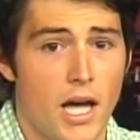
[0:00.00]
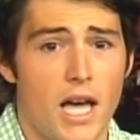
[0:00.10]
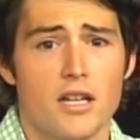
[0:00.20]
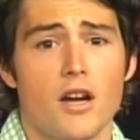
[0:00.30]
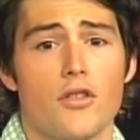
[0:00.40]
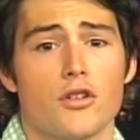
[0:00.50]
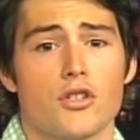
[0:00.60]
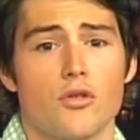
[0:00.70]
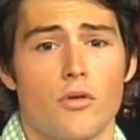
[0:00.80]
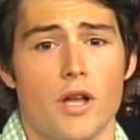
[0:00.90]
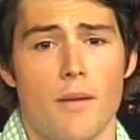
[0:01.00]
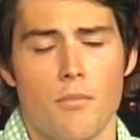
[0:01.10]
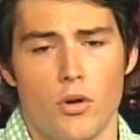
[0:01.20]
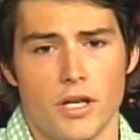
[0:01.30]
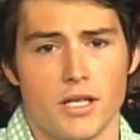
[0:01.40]
In another story on
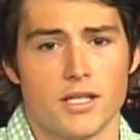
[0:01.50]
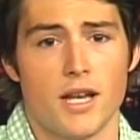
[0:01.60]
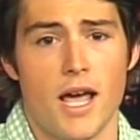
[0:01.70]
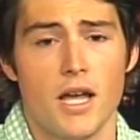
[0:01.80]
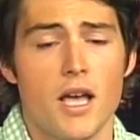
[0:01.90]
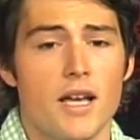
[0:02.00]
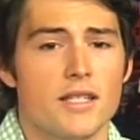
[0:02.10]
bullying today